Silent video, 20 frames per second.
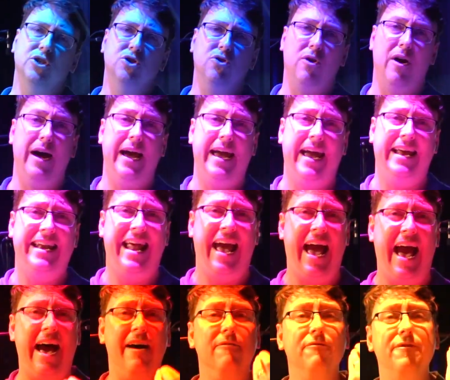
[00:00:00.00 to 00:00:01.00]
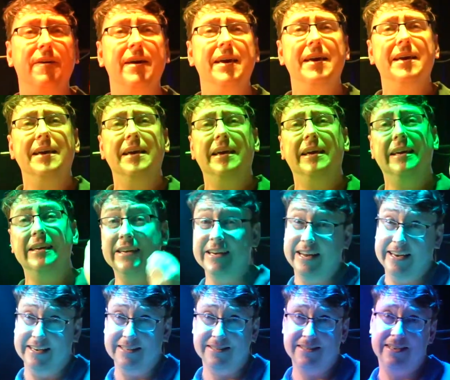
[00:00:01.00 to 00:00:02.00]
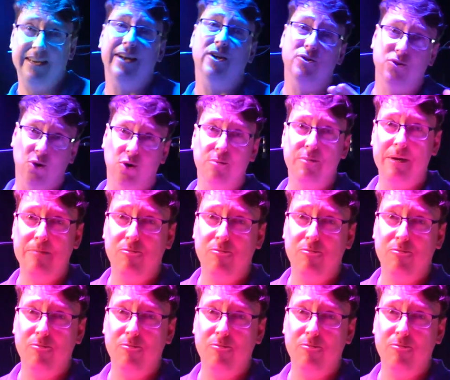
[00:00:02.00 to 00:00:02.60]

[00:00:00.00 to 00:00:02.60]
try and have in-ears. And I'll talk a bit